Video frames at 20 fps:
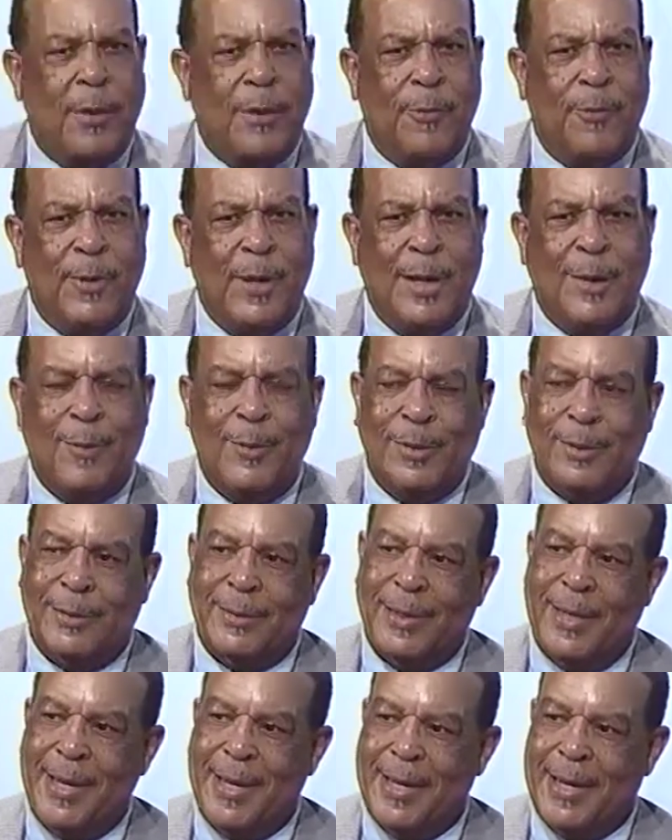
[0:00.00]
Well, my career
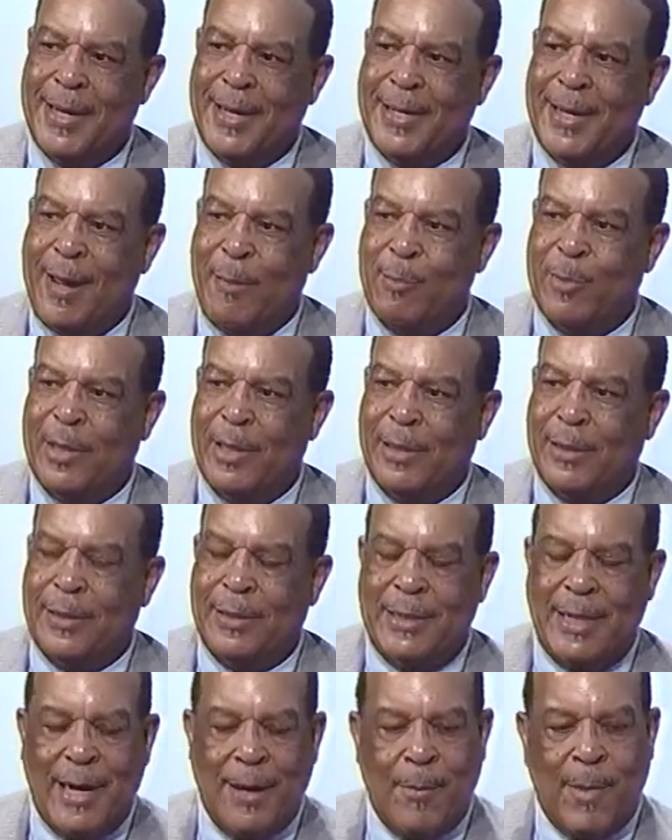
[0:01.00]
was, at that
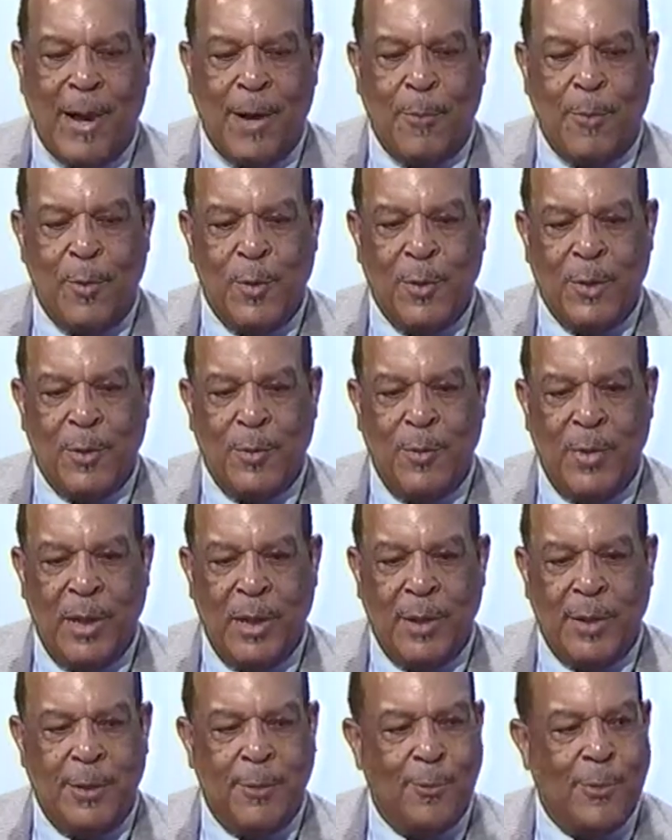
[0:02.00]
particular time, I wanted to
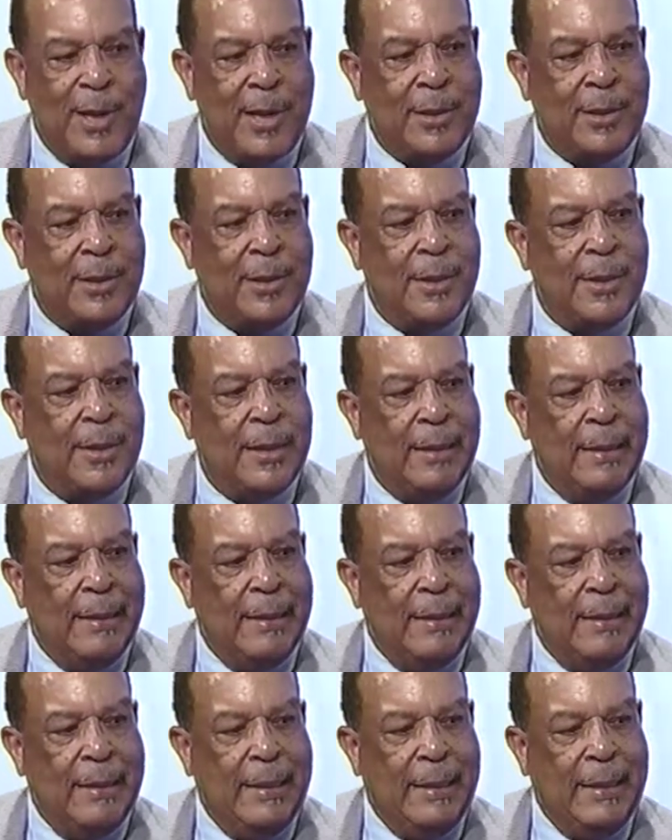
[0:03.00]
be a director
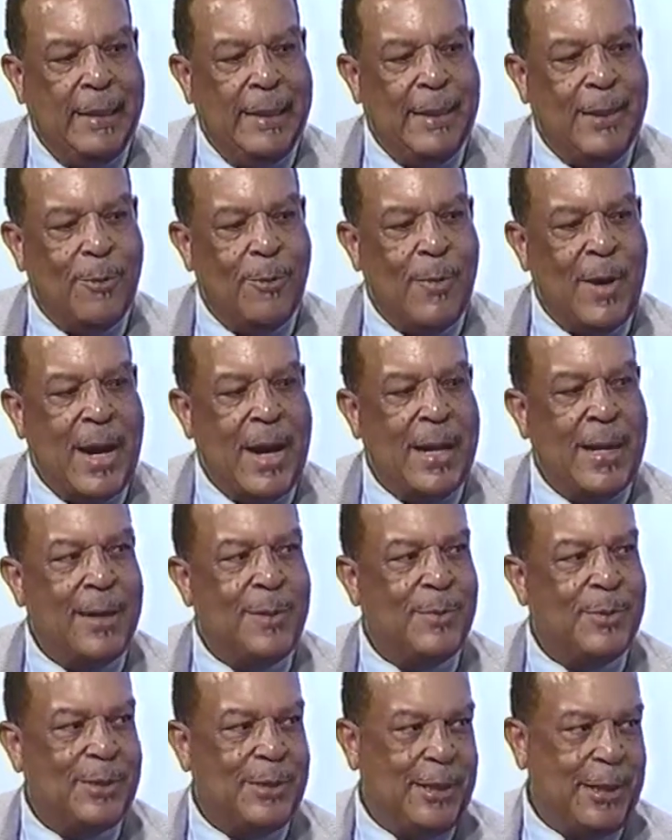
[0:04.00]
in the
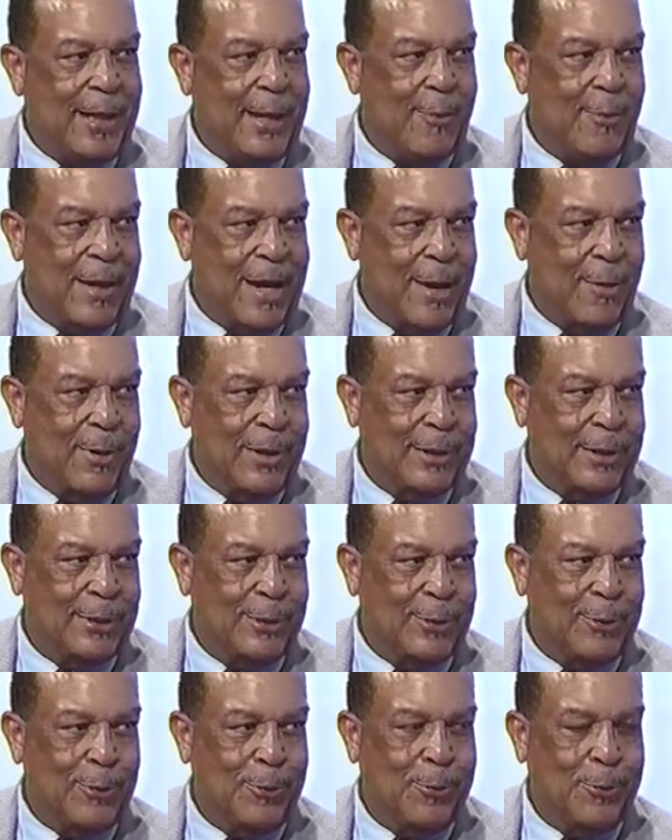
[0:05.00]
YMCA when I
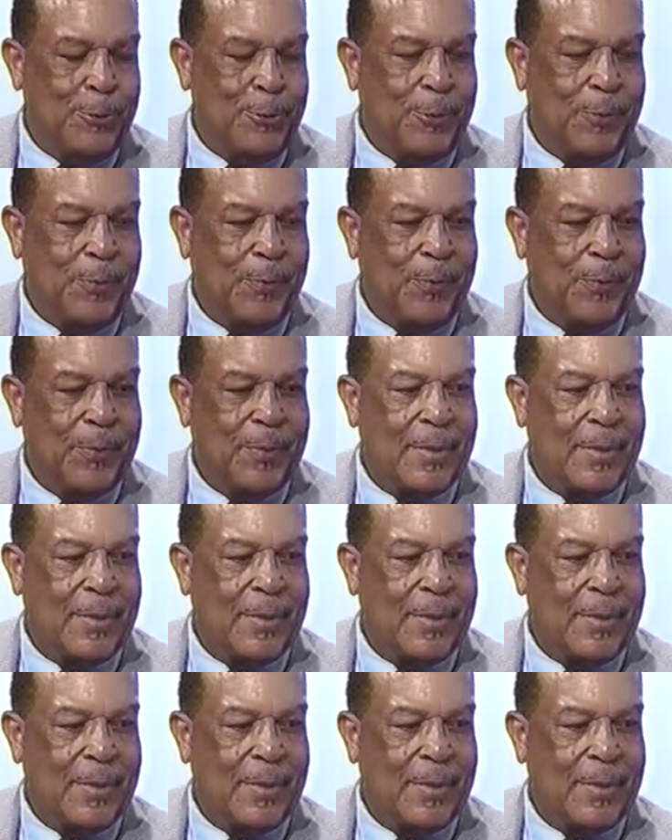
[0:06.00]
went to school.